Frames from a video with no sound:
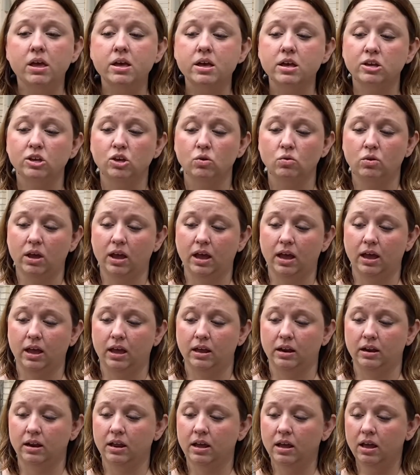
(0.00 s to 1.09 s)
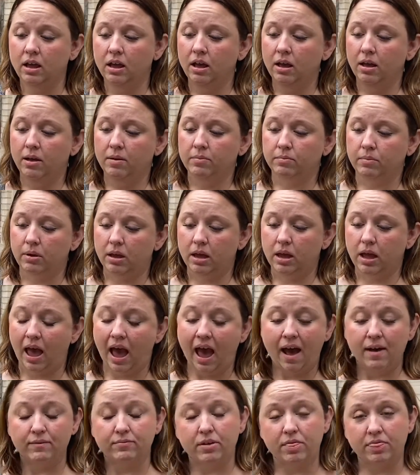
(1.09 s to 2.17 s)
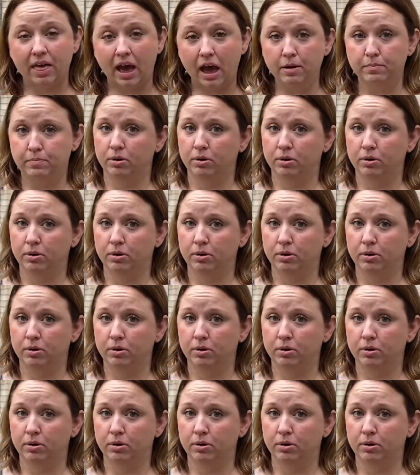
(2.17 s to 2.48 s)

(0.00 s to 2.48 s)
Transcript: you can have that